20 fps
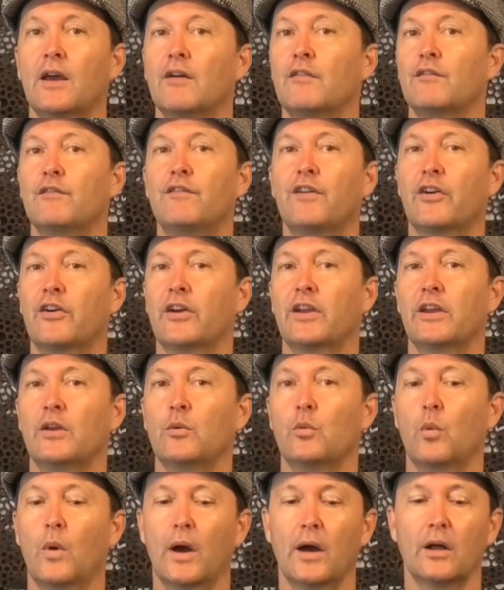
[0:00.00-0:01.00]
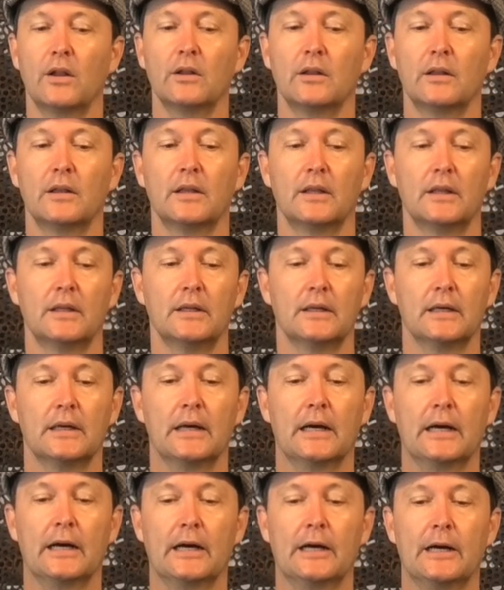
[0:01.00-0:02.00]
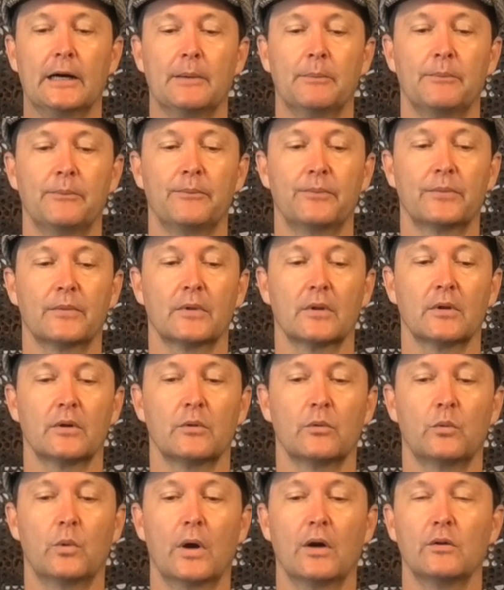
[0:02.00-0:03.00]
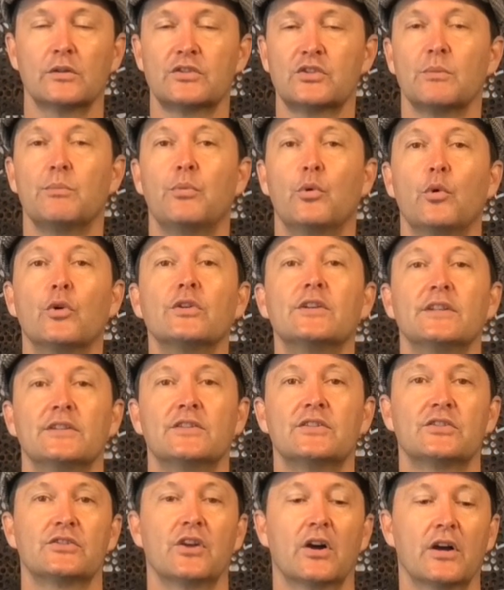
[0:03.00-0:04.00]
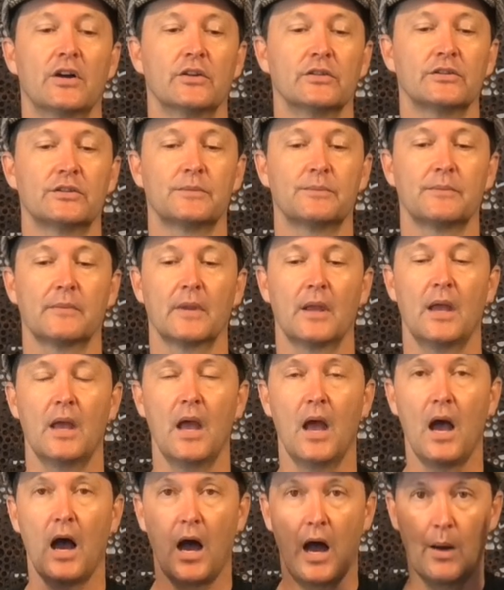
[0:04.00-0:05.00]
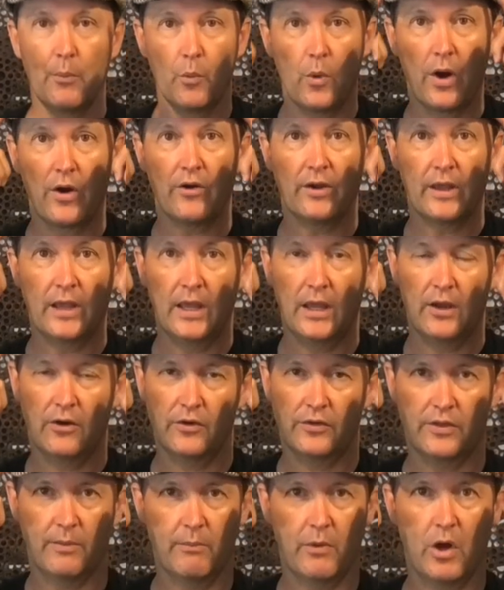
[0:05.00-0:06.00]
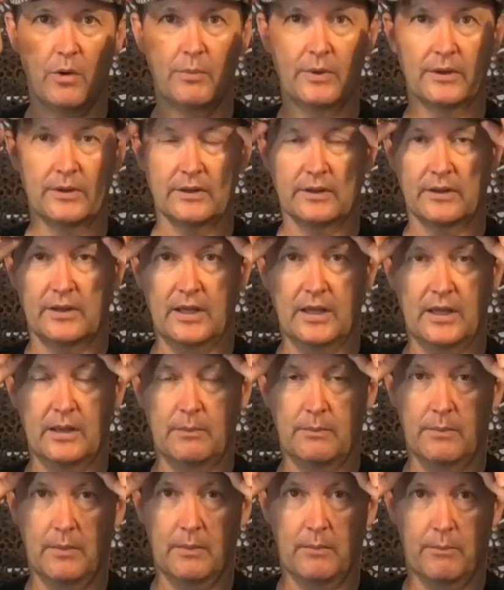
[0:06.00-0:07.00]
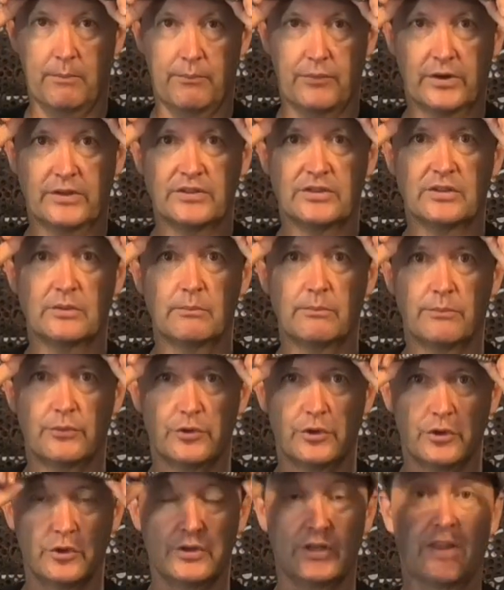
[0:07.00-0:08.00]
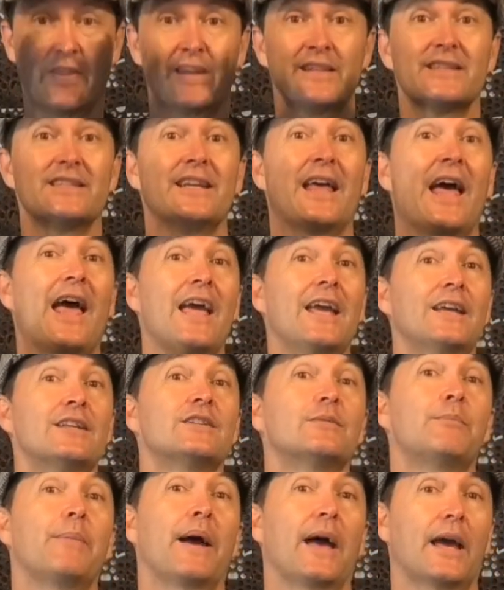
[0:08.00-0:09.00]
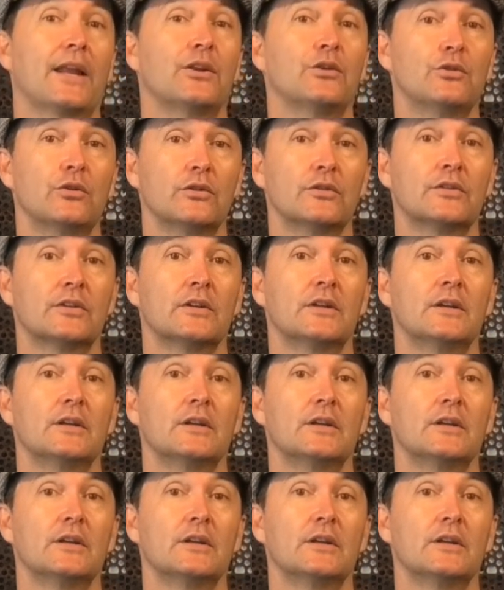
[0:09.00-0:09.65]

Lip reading: very well-supported styles. I'm wearing here at the moment the Brixton Brood. Now, that's an eight-paneled